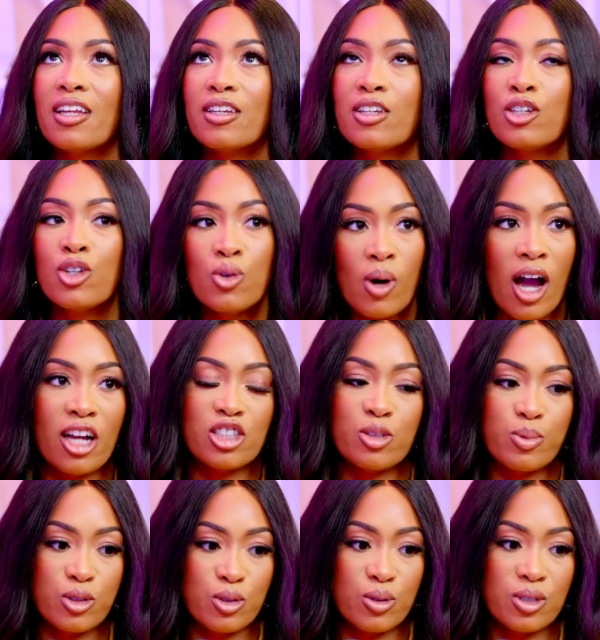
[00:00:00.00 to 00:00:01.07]
new
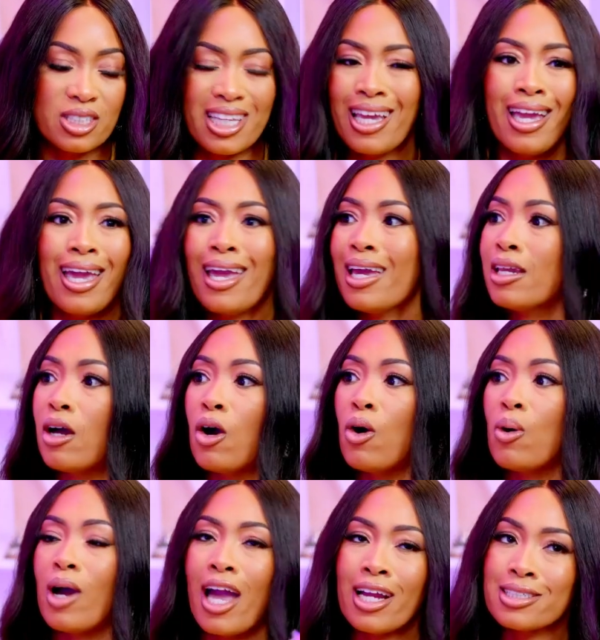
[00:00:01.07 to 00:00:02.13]
entrepreneurs
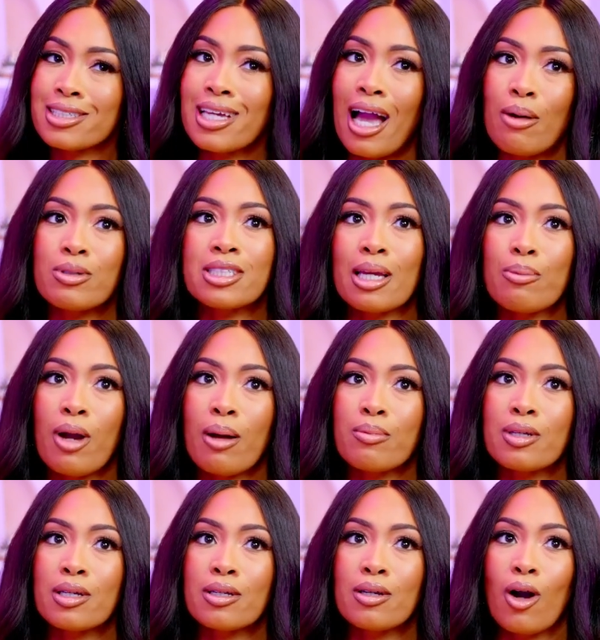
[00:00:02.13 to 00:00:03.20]
and actually I would say
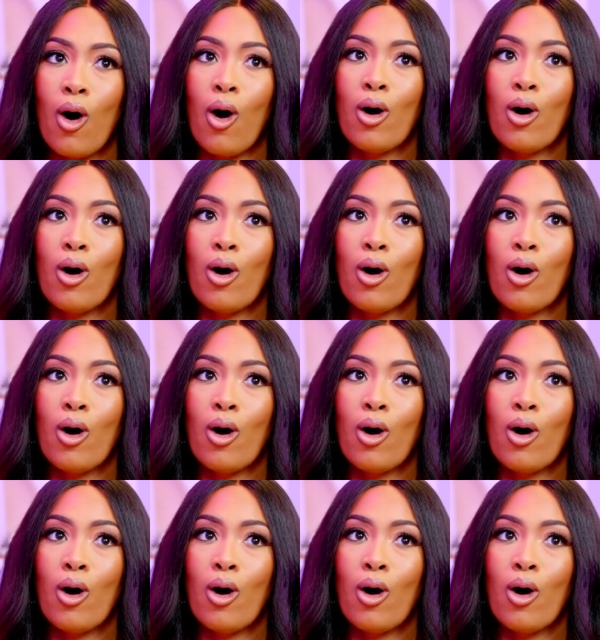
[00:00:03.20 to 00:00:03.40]
probably